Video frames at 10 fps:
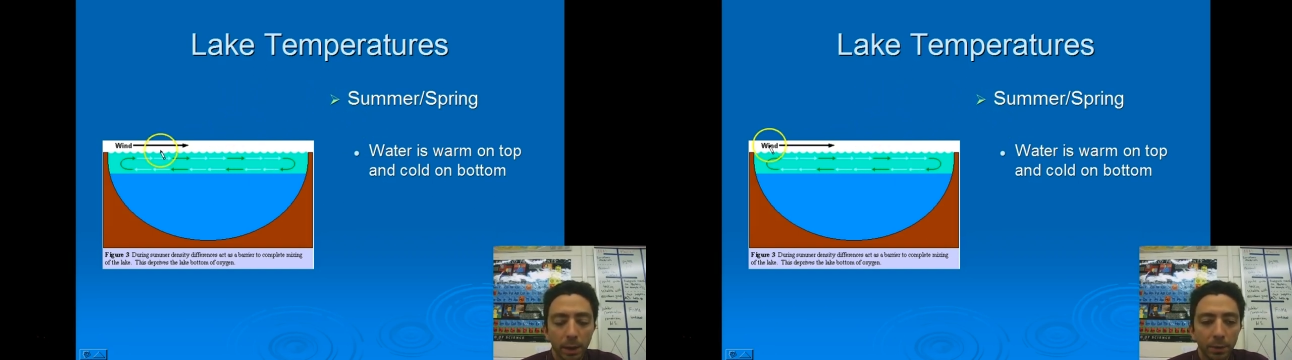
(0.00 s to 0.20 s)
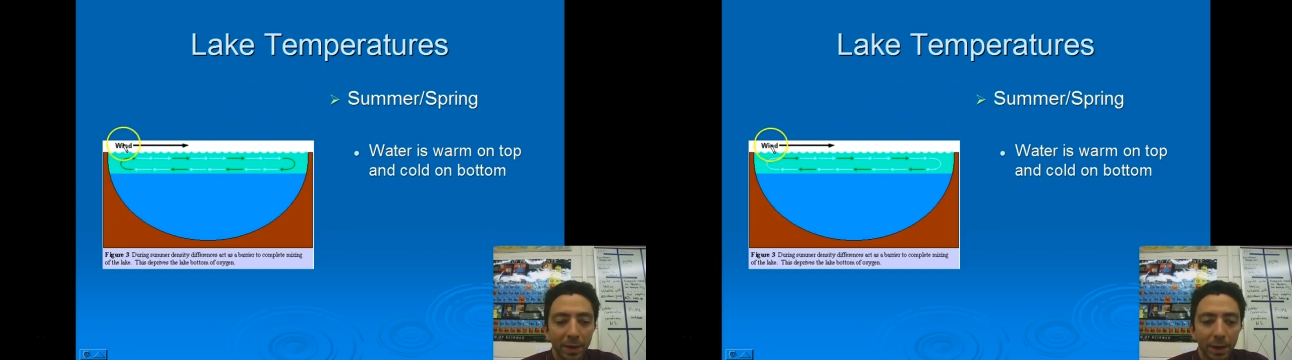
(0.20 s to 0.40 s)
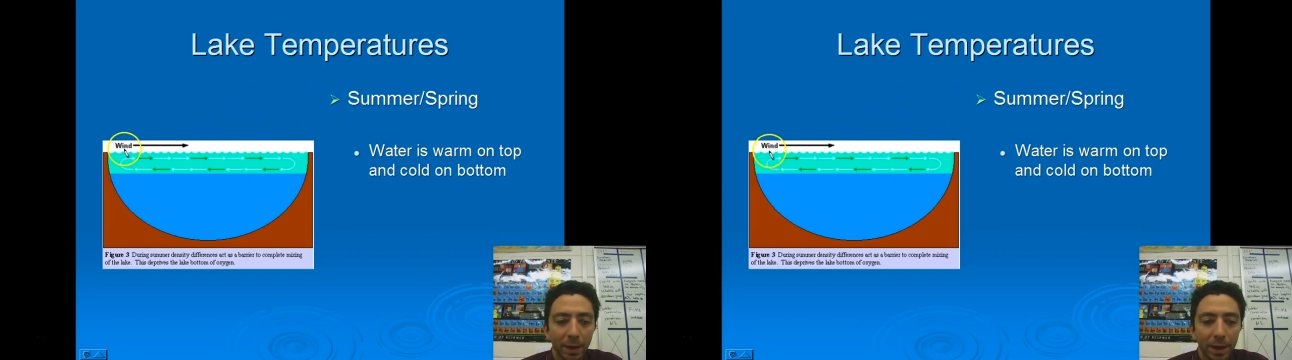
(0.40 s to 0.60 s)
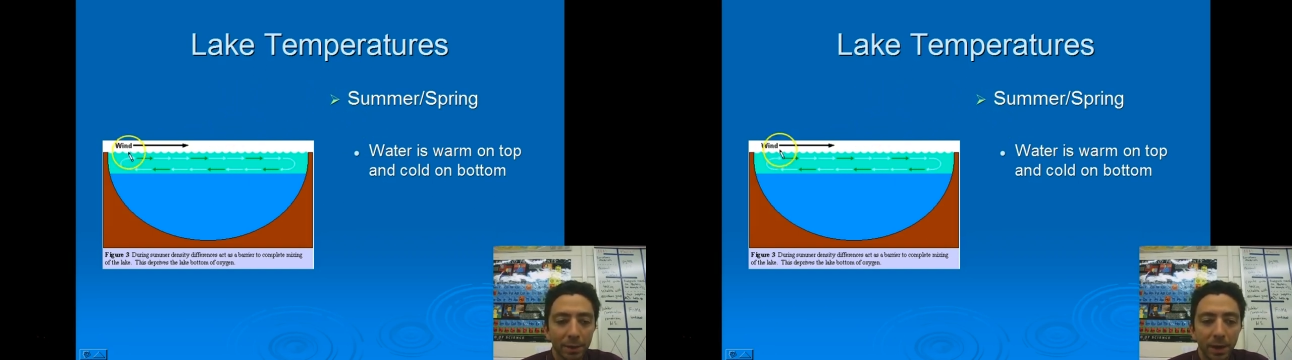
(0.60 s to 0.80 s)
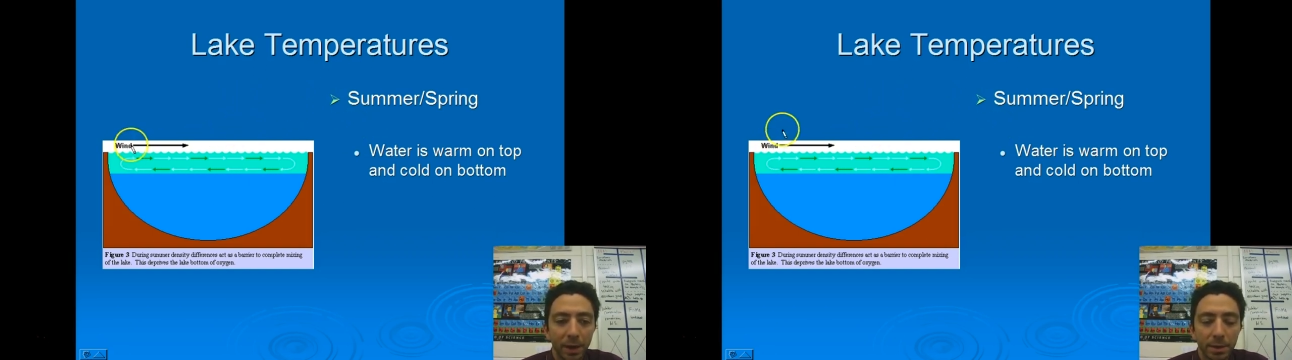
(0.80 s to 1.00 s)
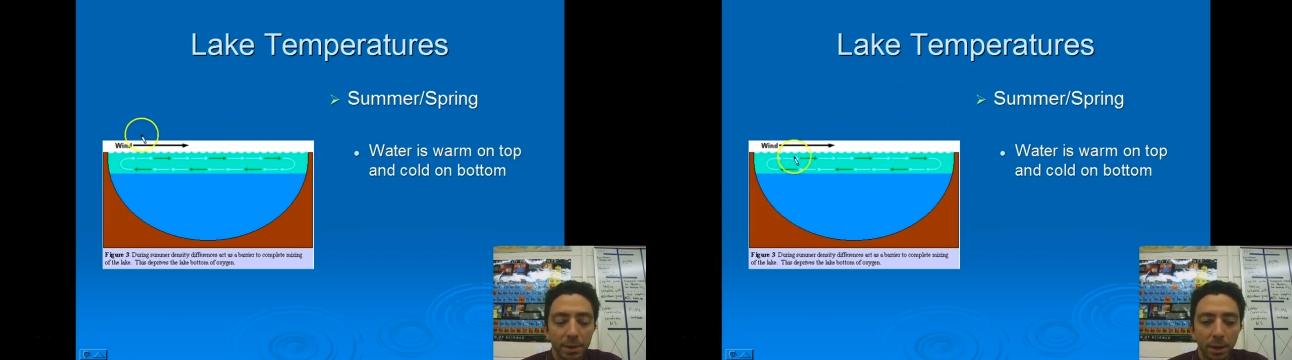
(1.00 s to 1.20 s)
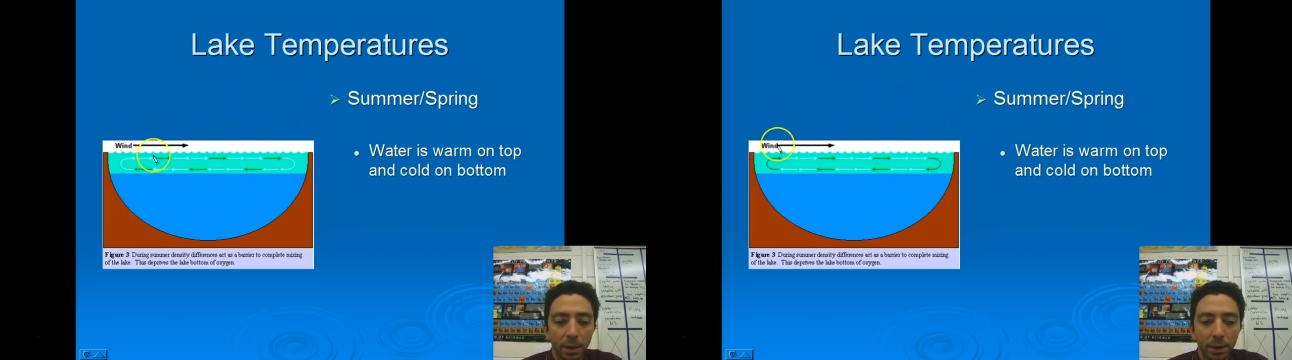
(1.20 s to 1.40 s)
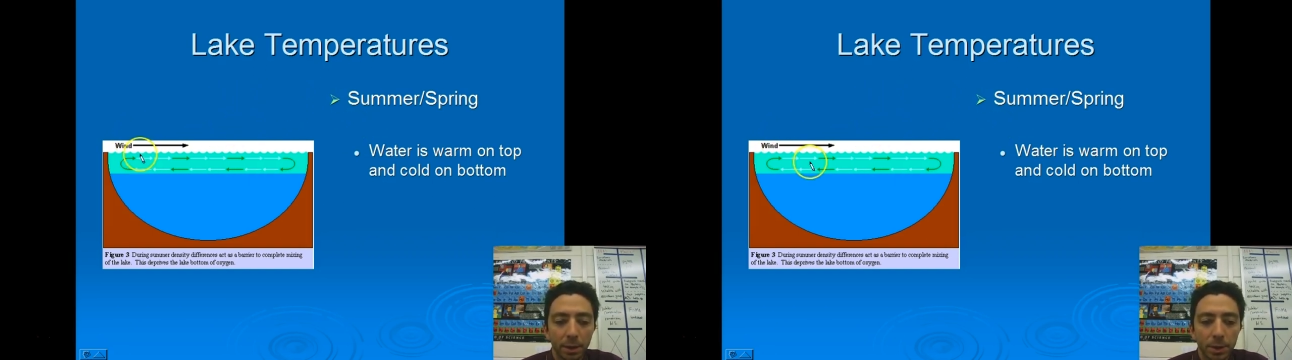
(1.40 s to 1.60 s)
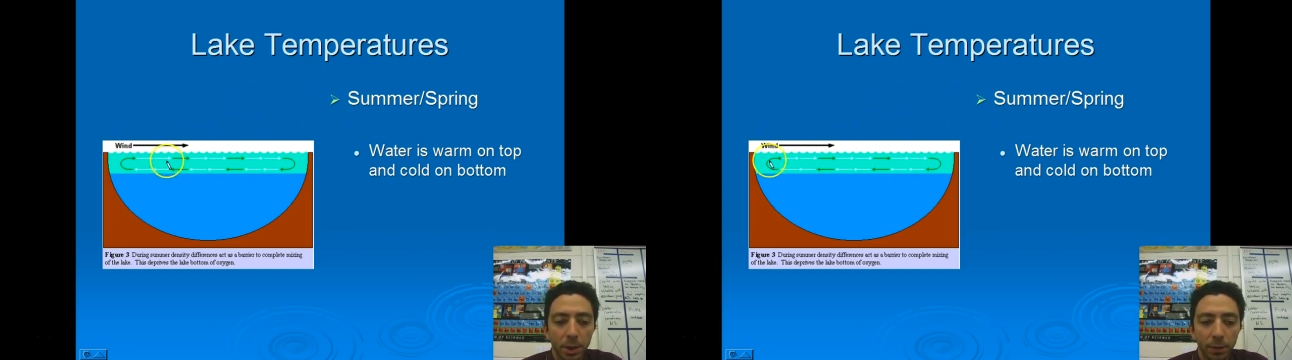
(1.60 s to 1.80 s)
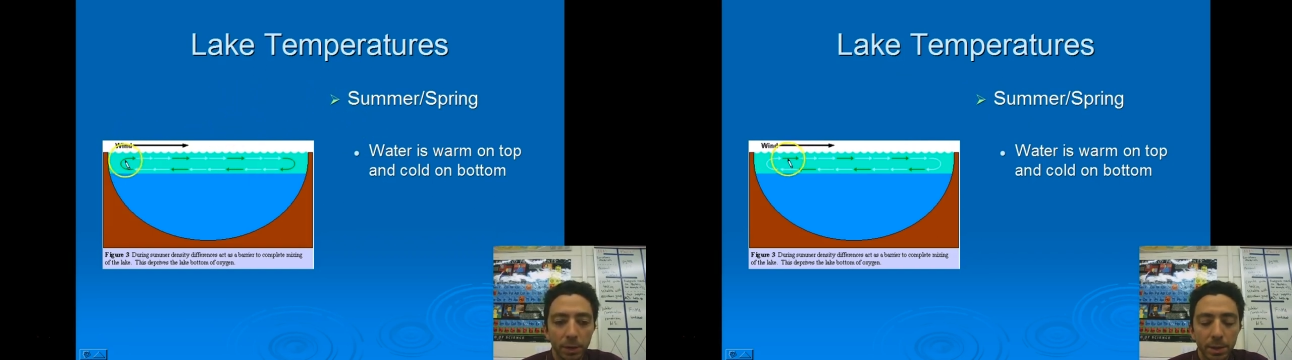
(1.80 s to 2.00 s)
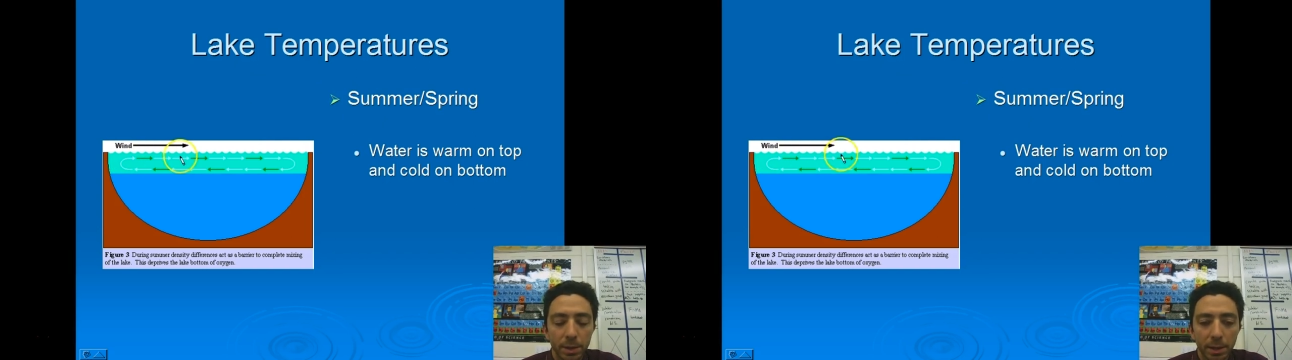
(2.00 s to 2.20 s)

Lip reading: you get a lot of heat on the surface,